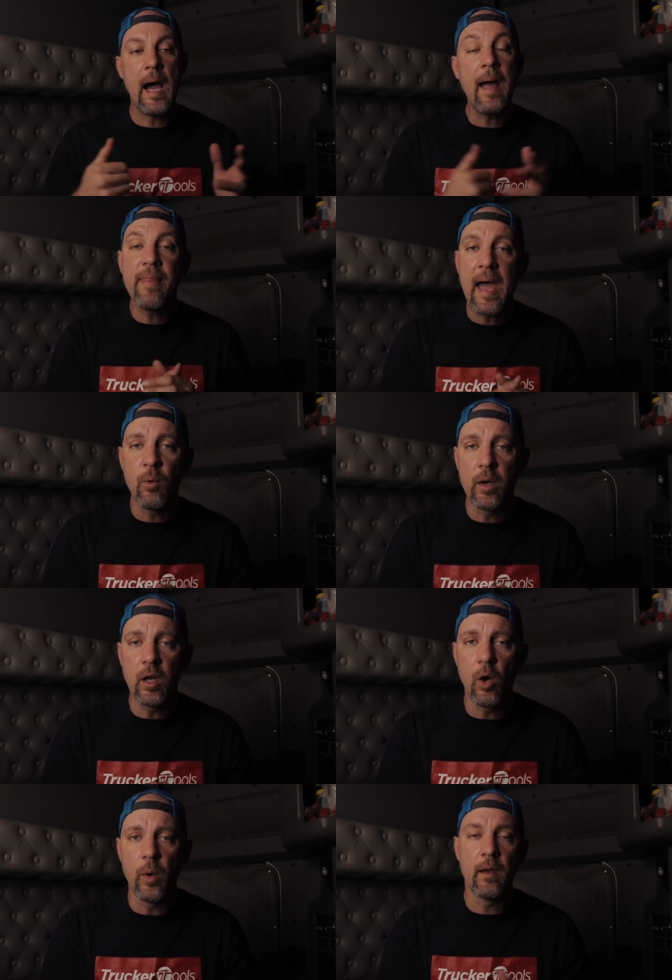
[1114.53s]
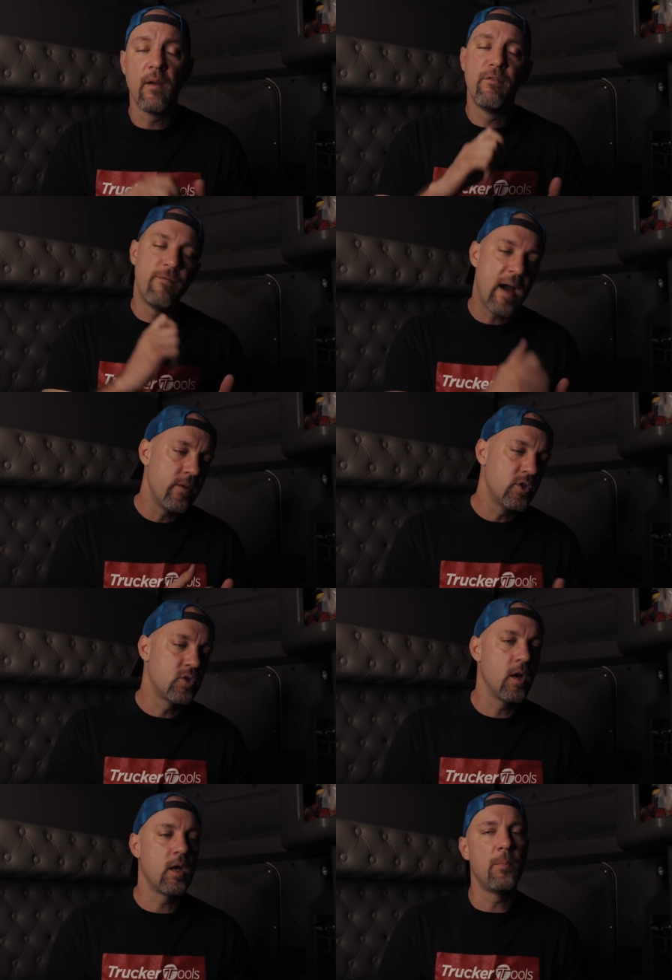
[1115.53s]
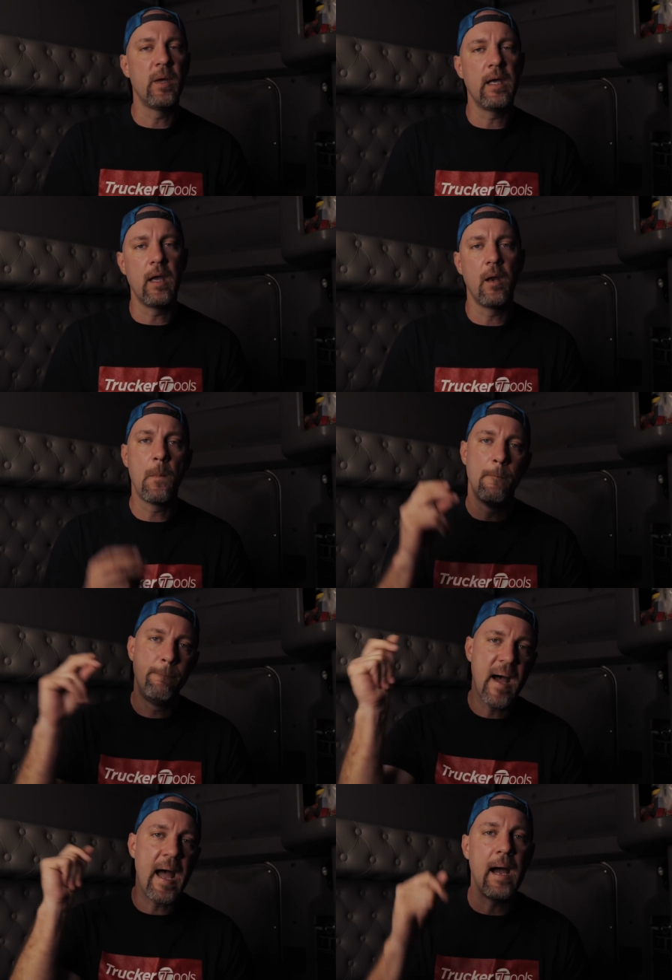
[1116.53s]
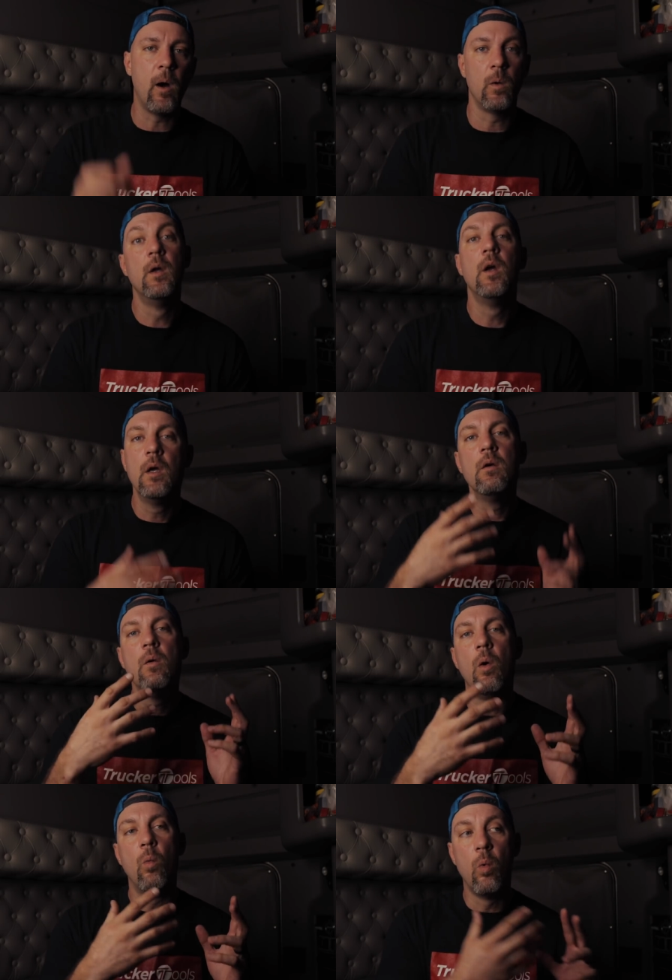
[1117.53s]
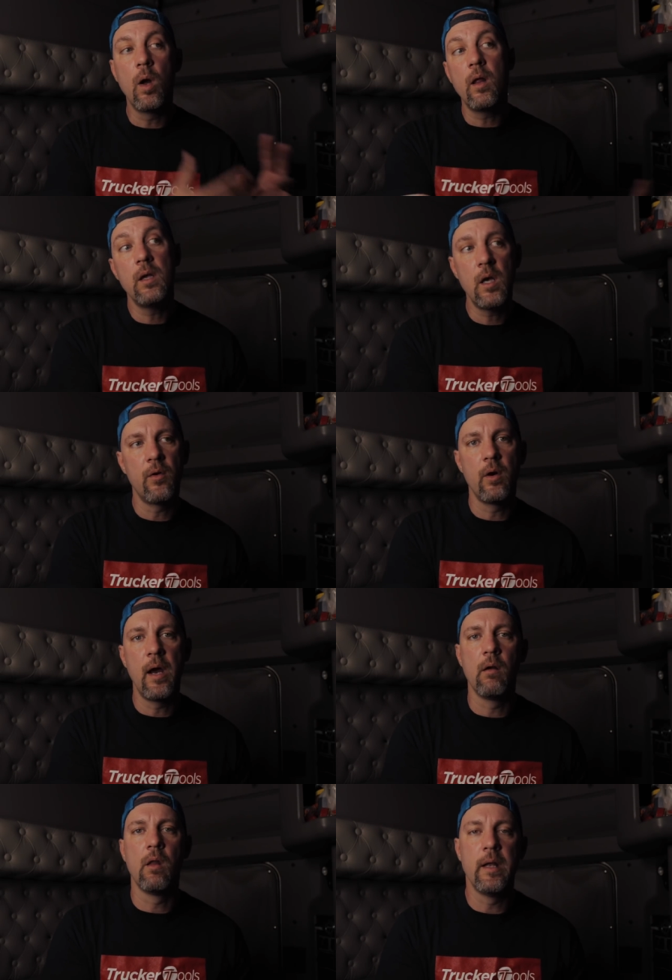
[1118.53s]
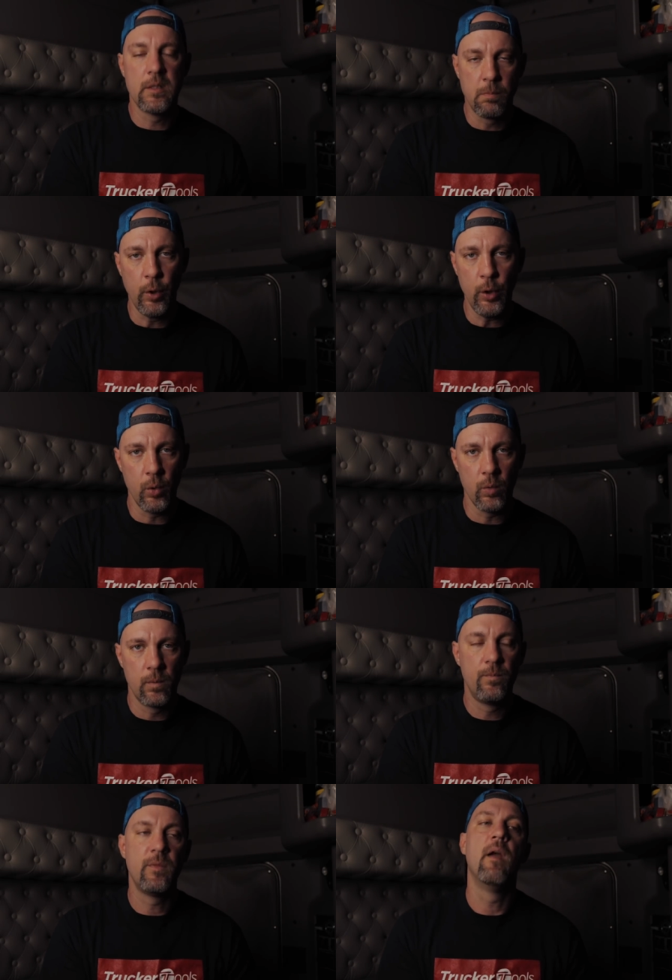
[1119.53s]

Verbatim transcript: got that one going, fired the truck up again, pow, one of the other airlines blew.